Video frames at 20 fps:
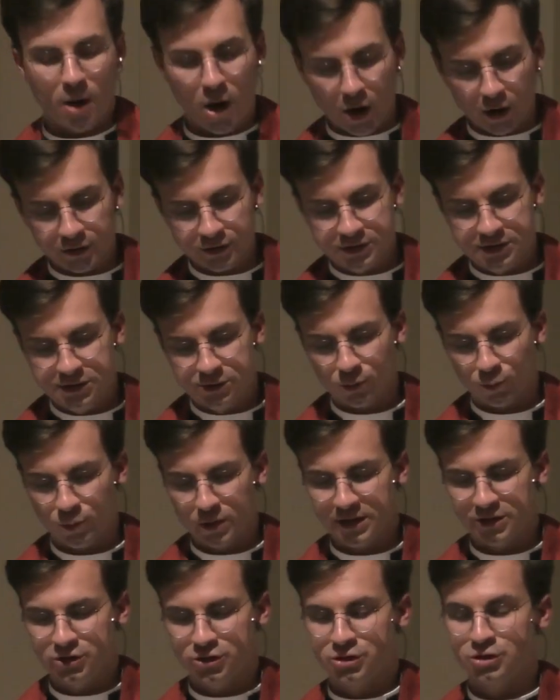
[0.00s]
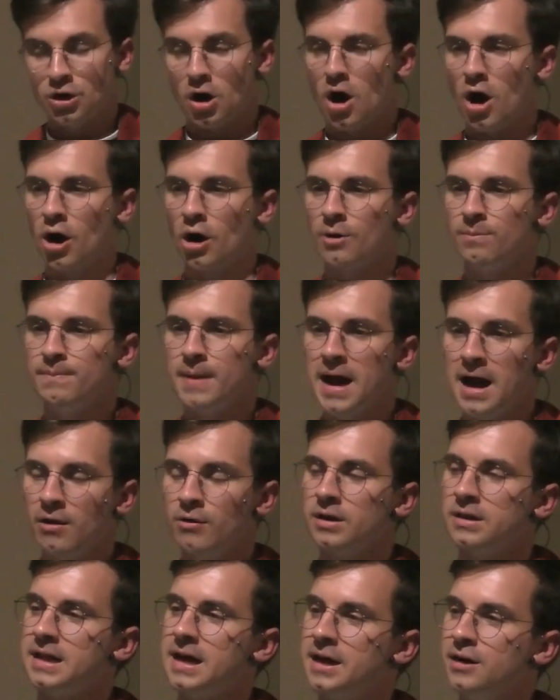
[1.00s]
Parts which are
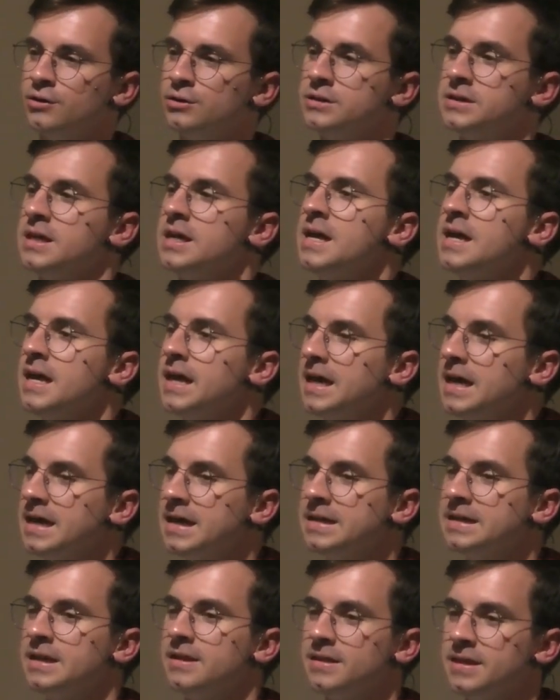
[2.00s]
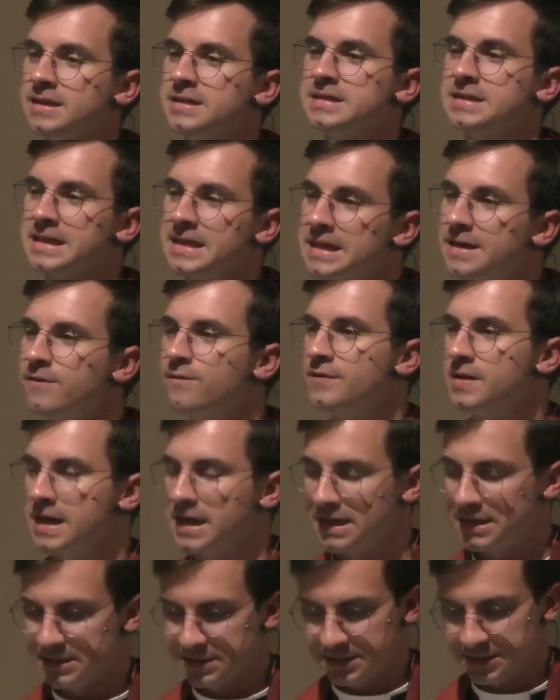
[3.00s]
paralleled in this
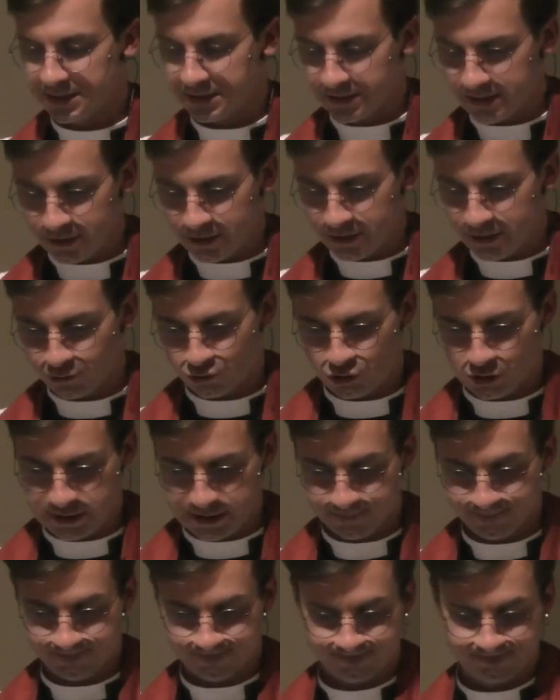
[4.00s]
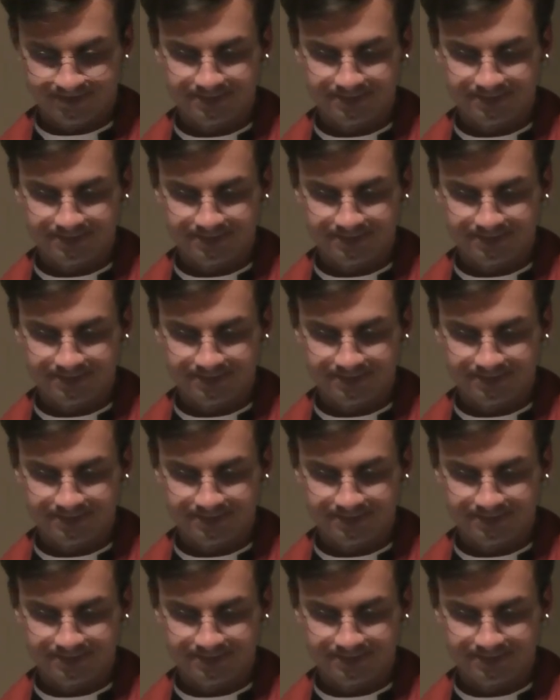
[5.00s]
evening's liturgy.